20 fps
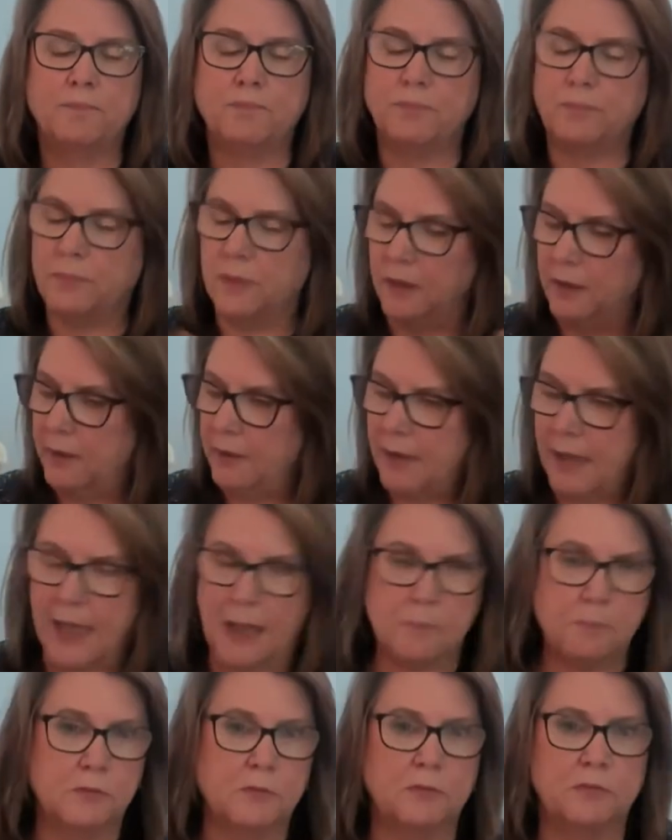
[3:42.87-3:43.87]
The
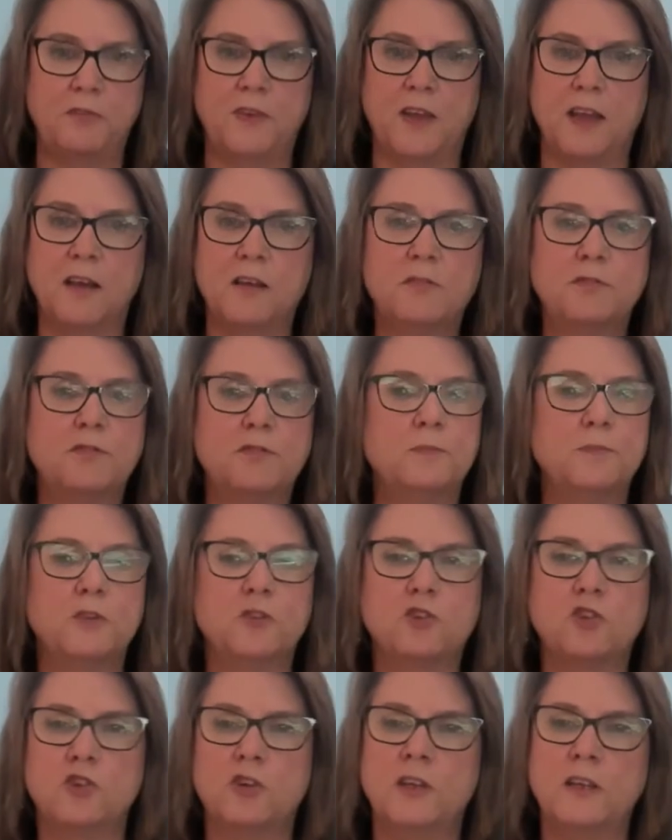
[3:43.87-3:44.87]
apple fell from the
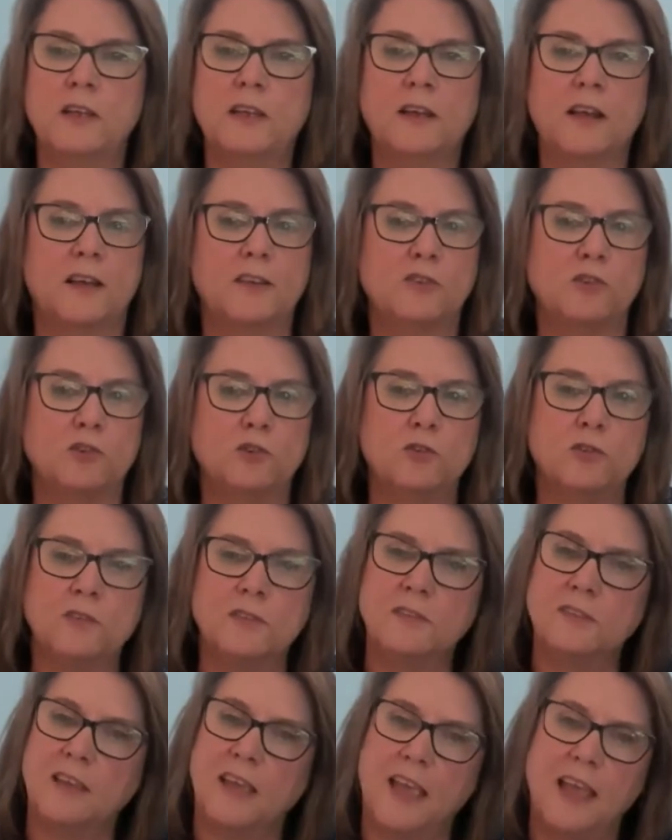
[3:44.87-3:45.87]
tree on
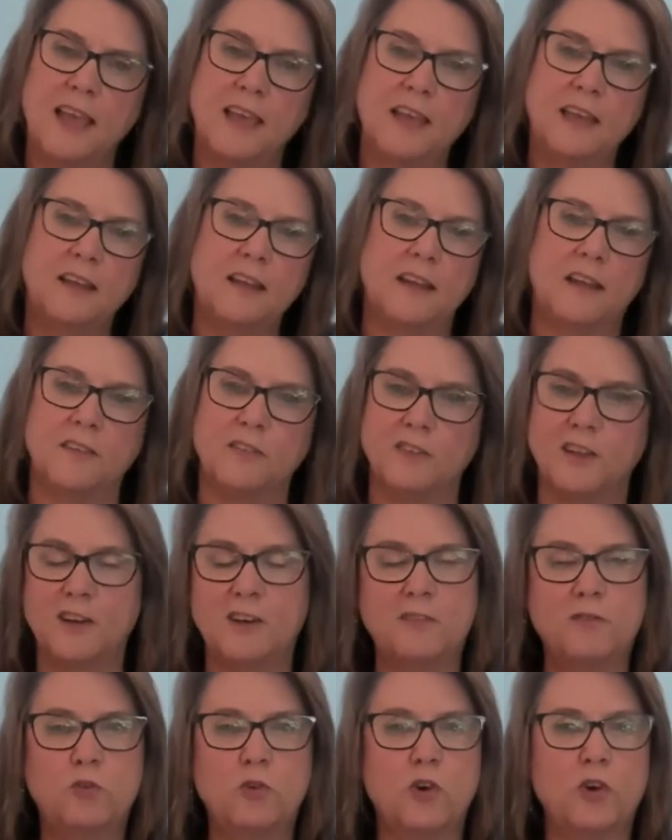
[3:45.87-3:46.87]
Newton's head, and
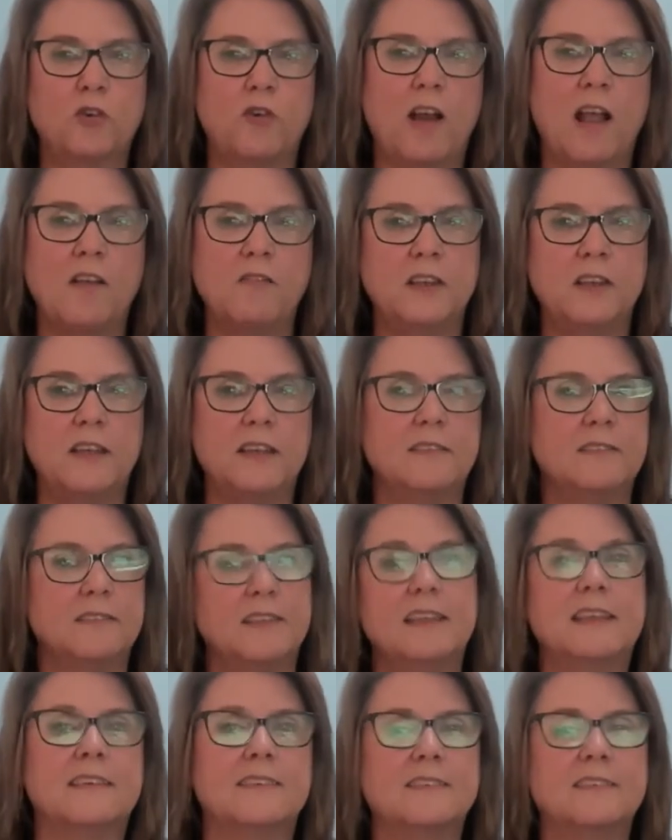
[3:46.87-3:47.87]
therefore gravity
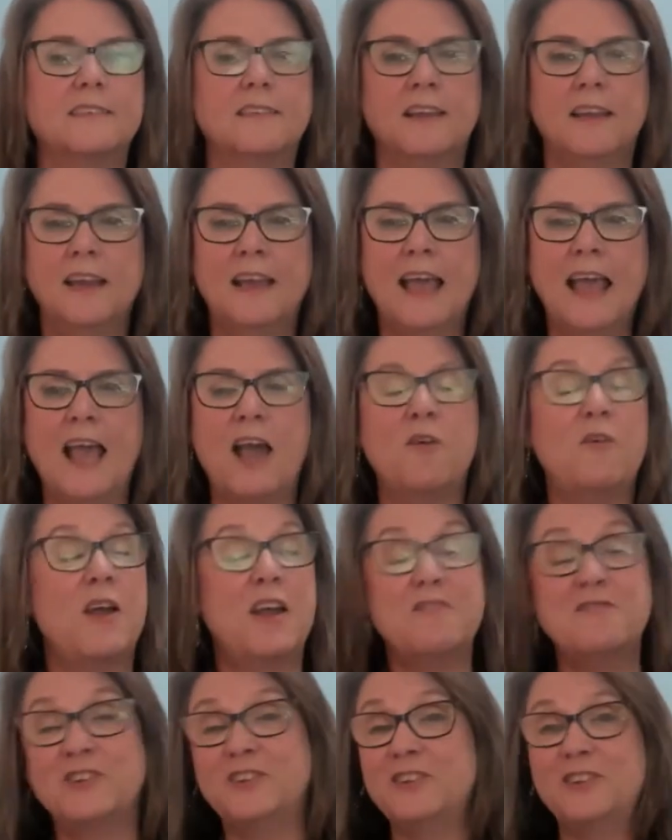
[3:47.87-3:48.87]
exists.
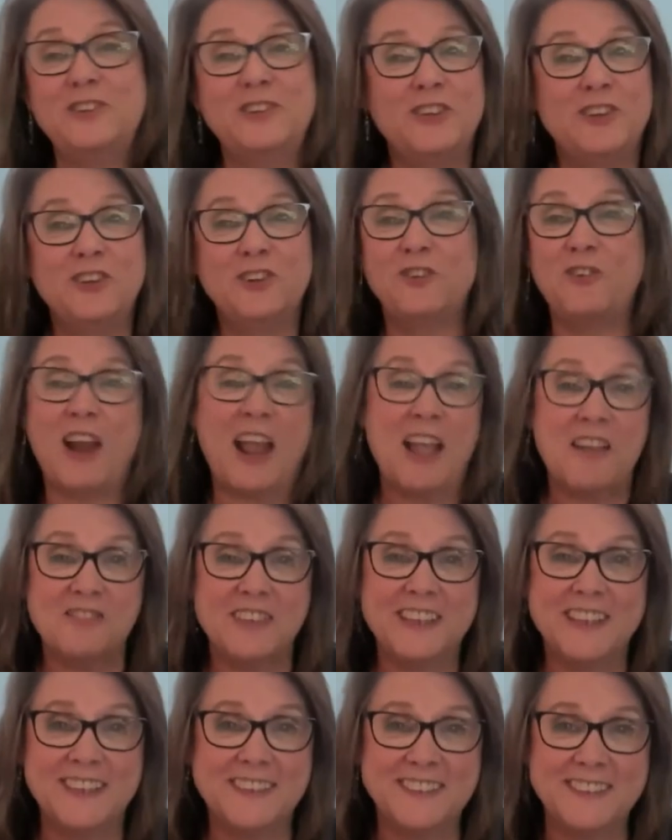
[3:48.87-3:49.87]
However,
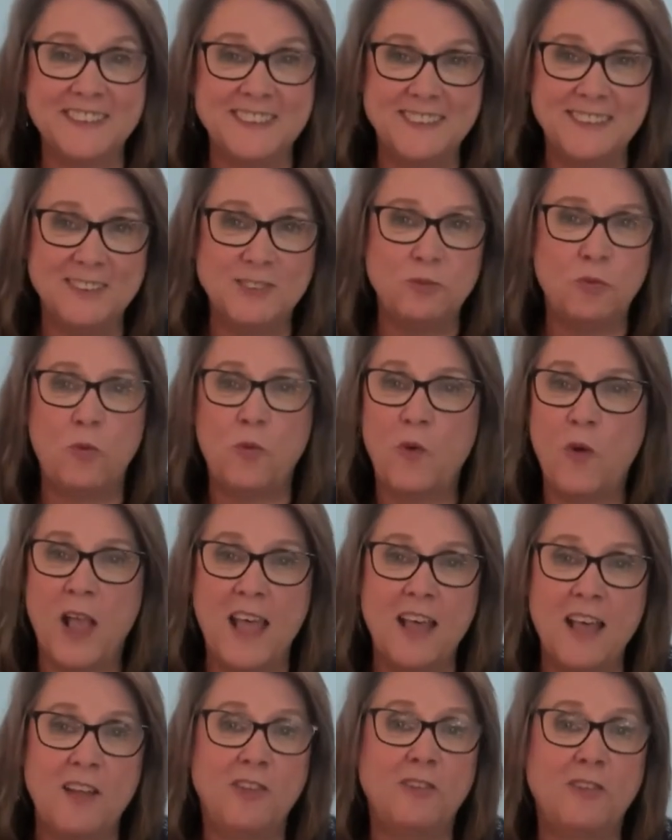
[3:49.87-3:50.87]
gravity existed
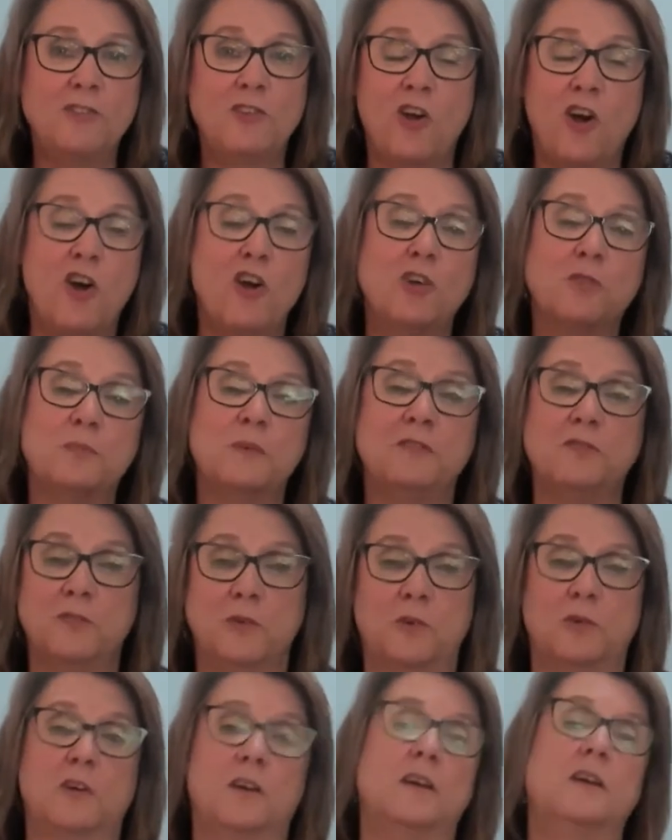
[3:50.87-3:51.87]
well long
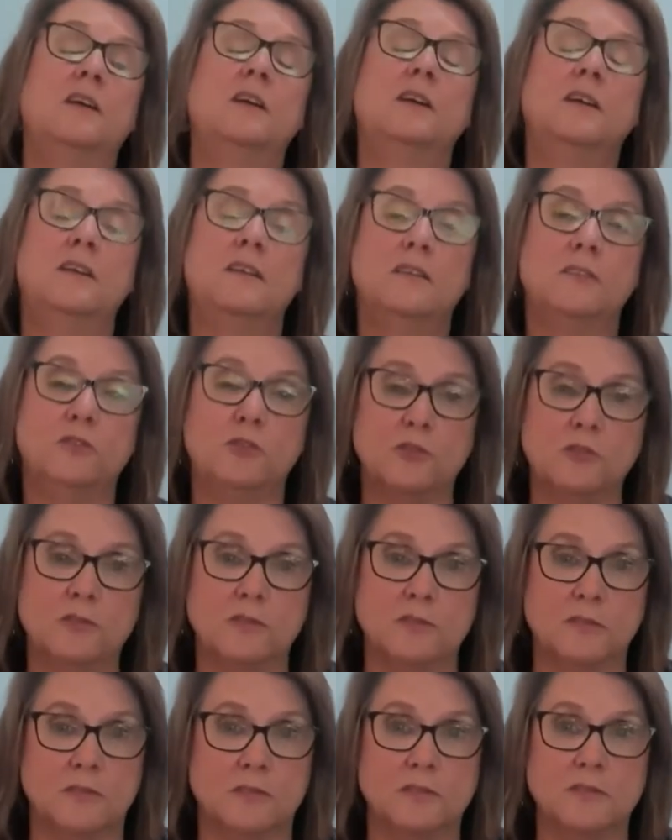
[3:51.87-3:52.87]
before
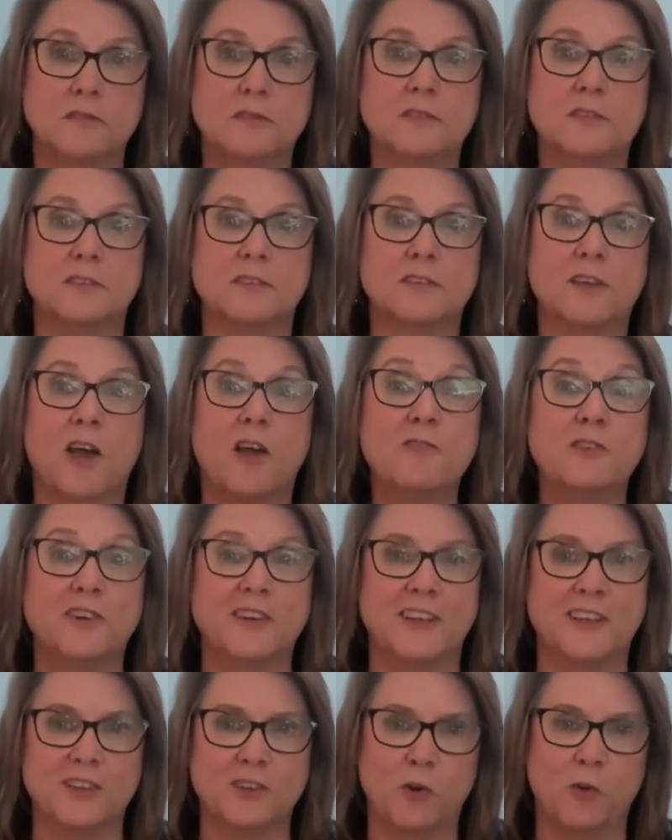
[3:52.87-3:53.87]
Newton discovered
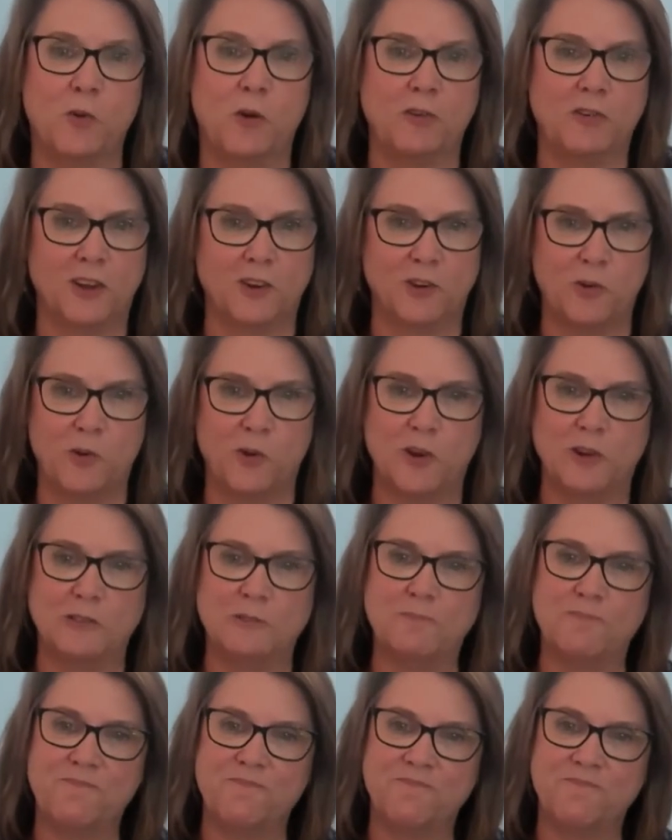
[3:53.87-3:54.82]
it, quote unquote.